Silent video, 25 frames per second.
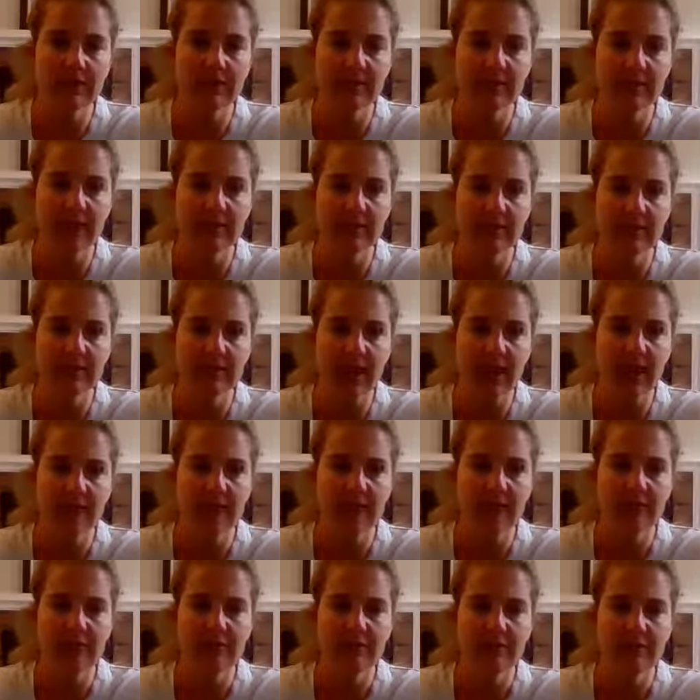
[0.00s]
See if
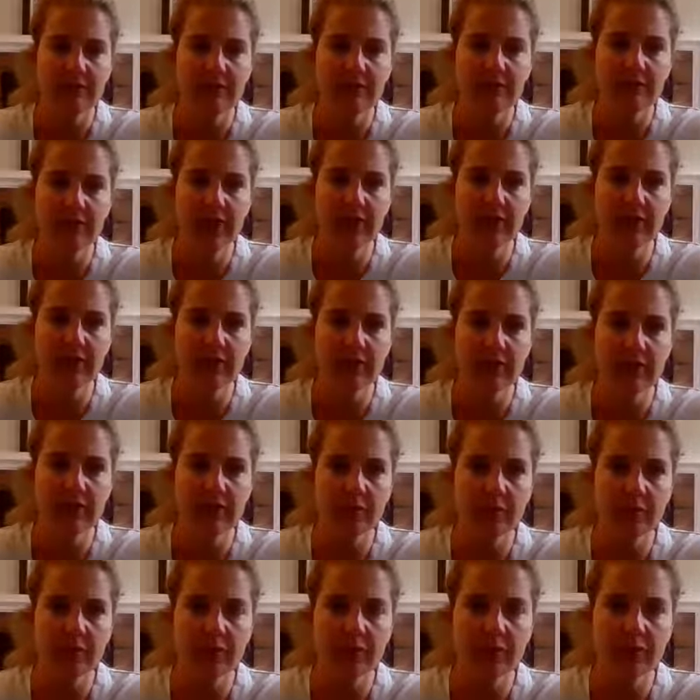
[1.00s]
that fires
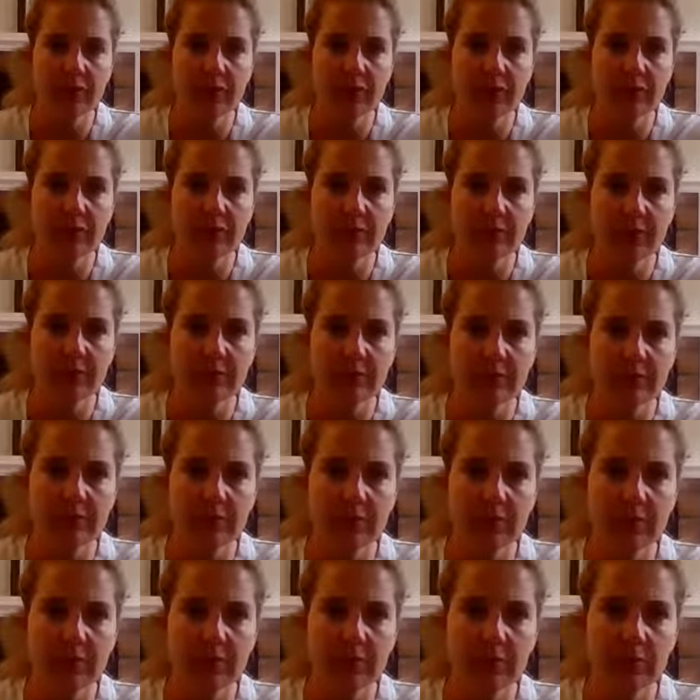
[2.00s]
up your underarms
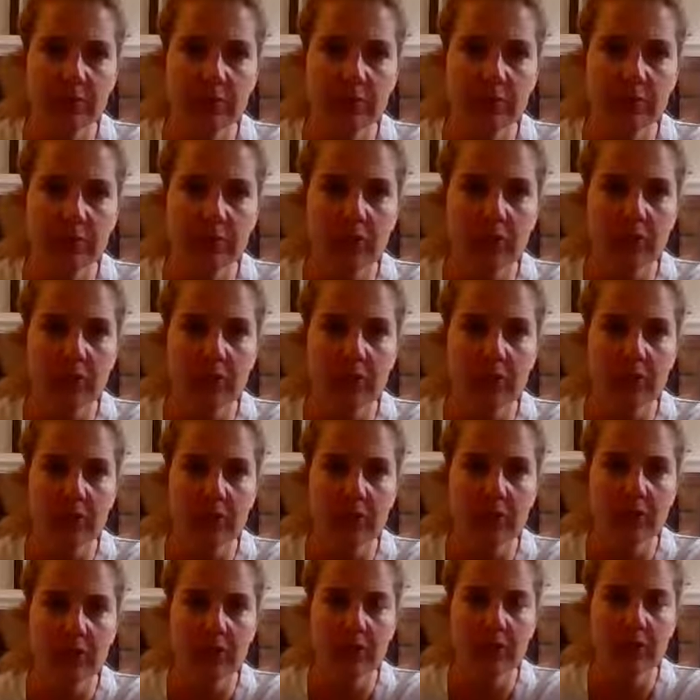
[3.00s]
a little bit more.
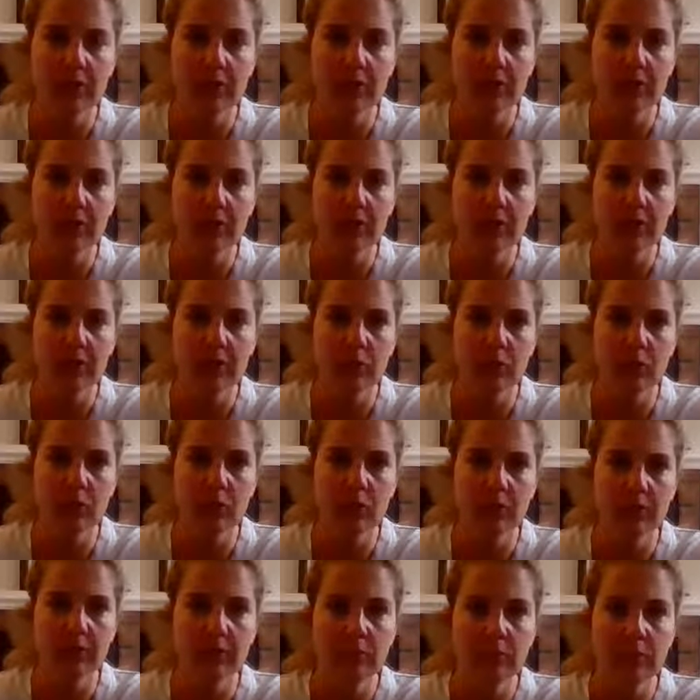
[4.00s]
Good.
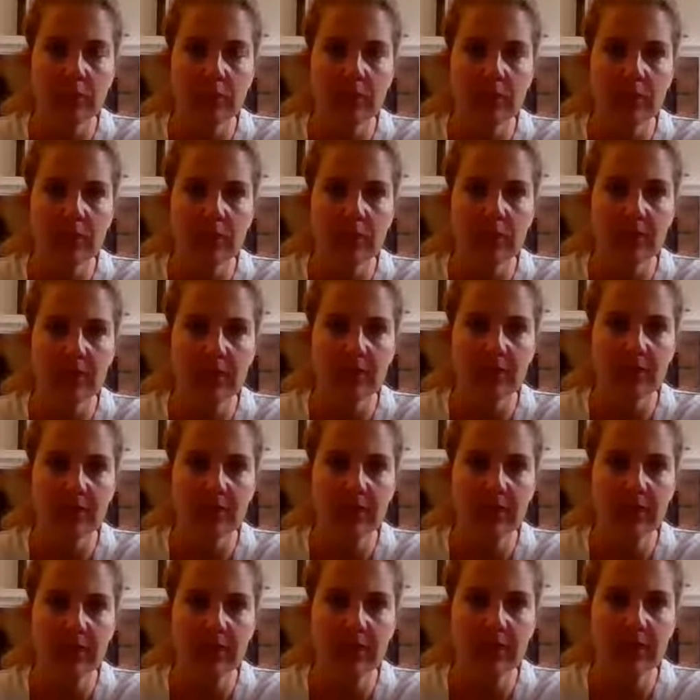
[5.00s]
1 more
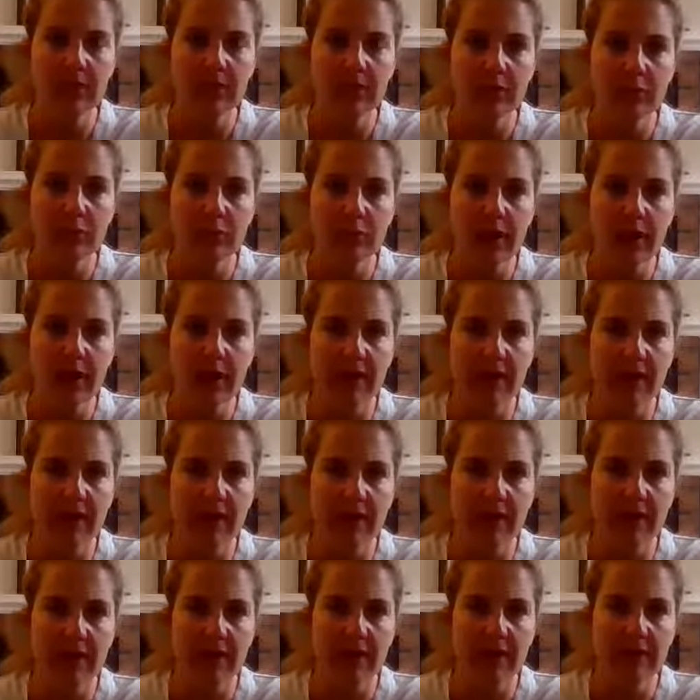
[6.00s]
big breath
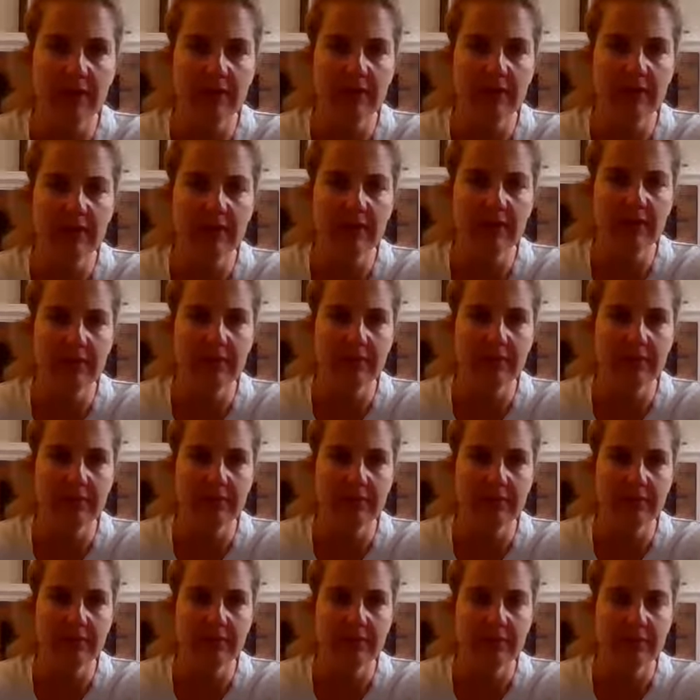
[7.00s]
in.
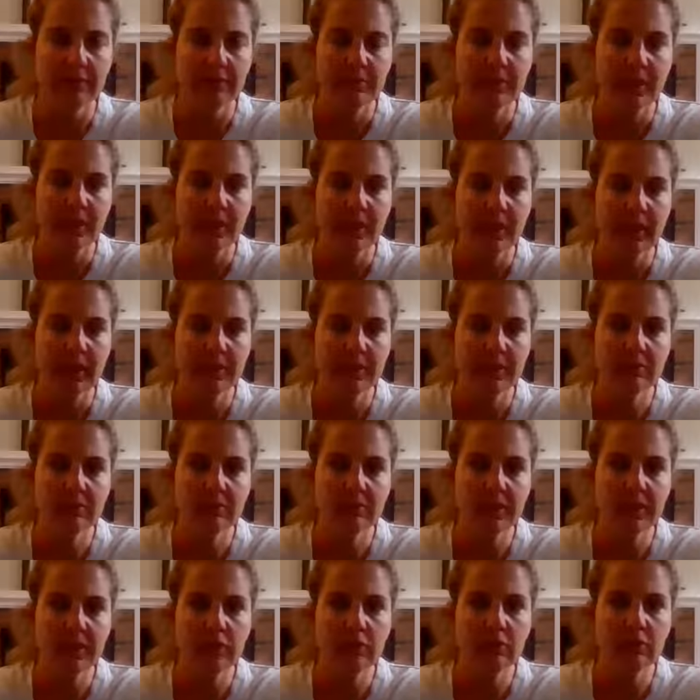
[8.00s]

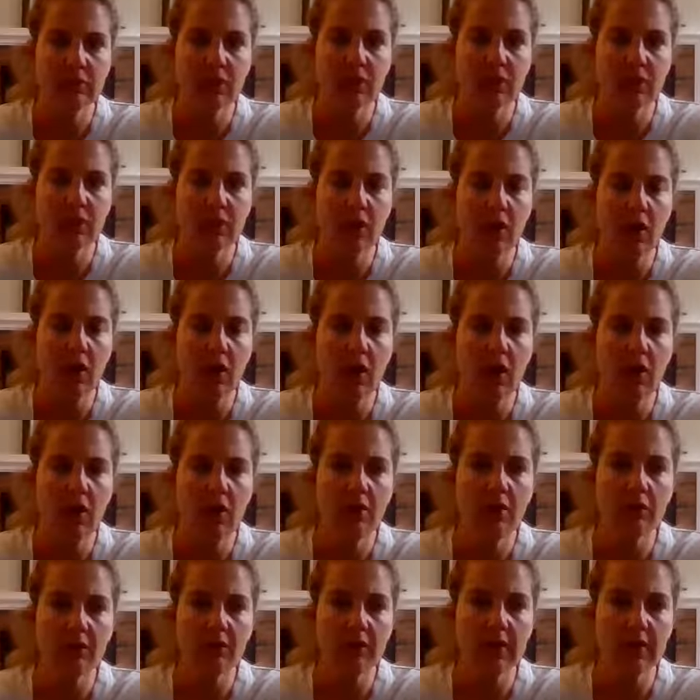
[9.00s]
Exhale, lower
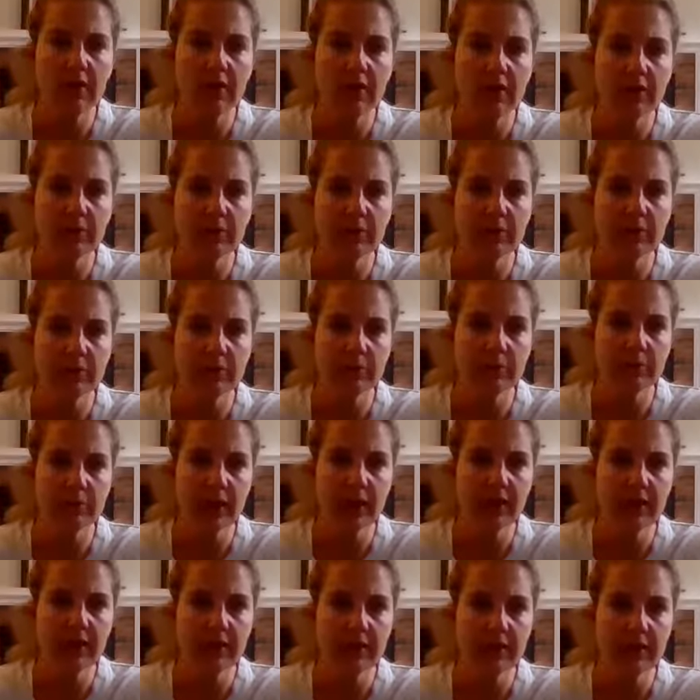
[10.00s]
all the way onto your
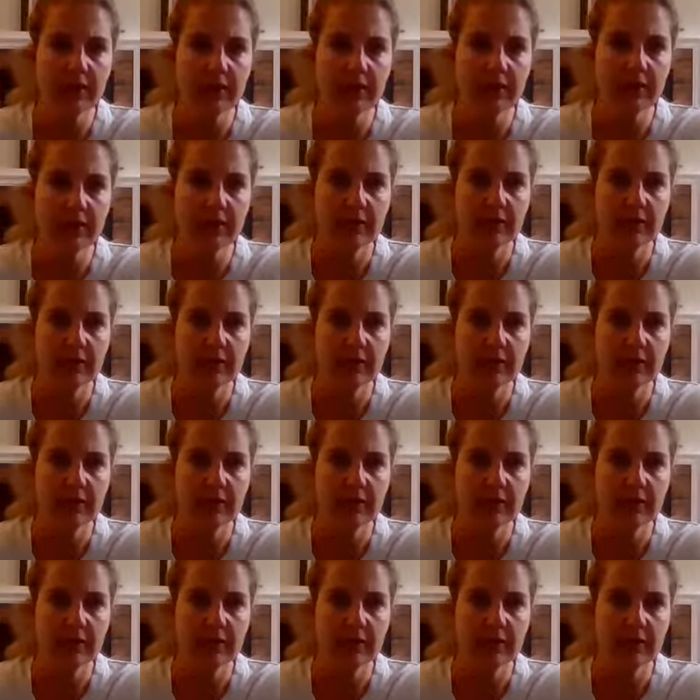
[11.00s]
belly.